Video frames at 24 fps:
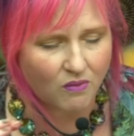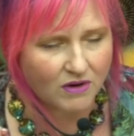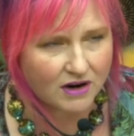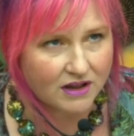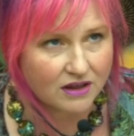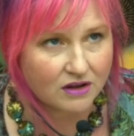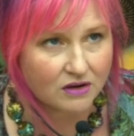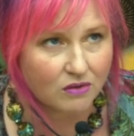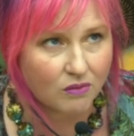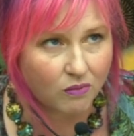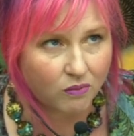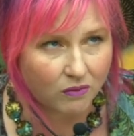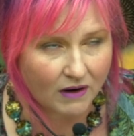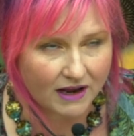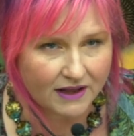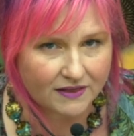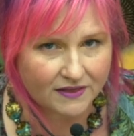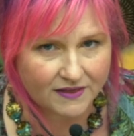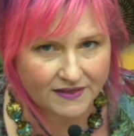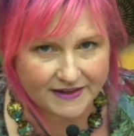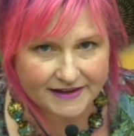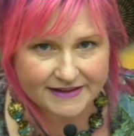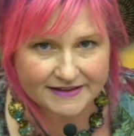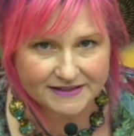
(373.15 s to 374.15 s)
One of the
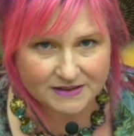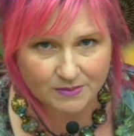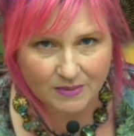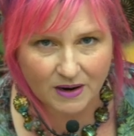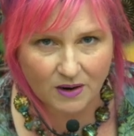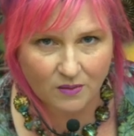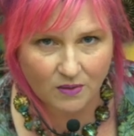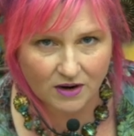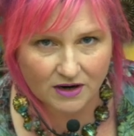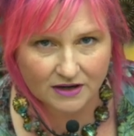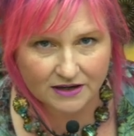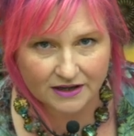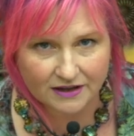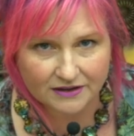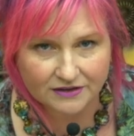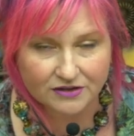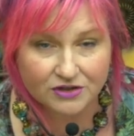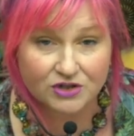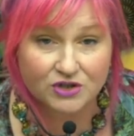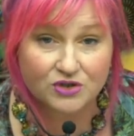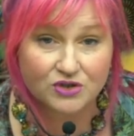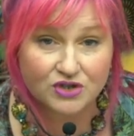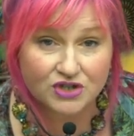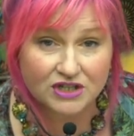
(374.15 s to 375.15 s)
great things about
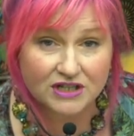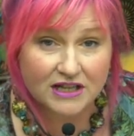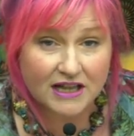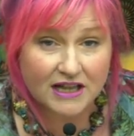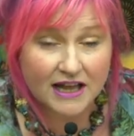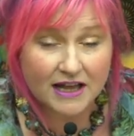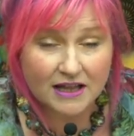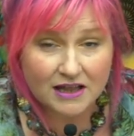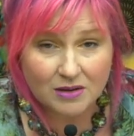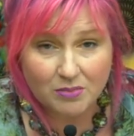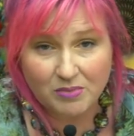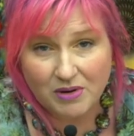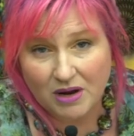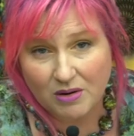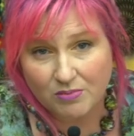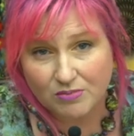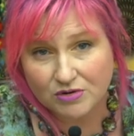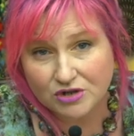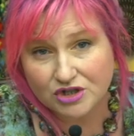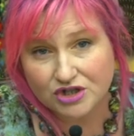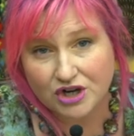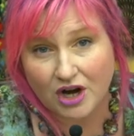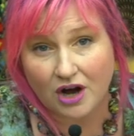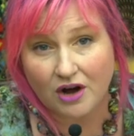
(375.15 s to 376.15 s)
watercolors, you should let the
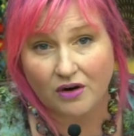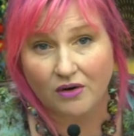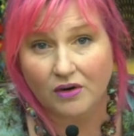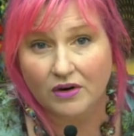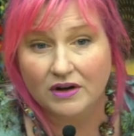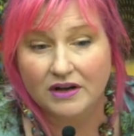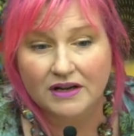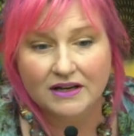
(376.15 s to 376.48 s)
paper show.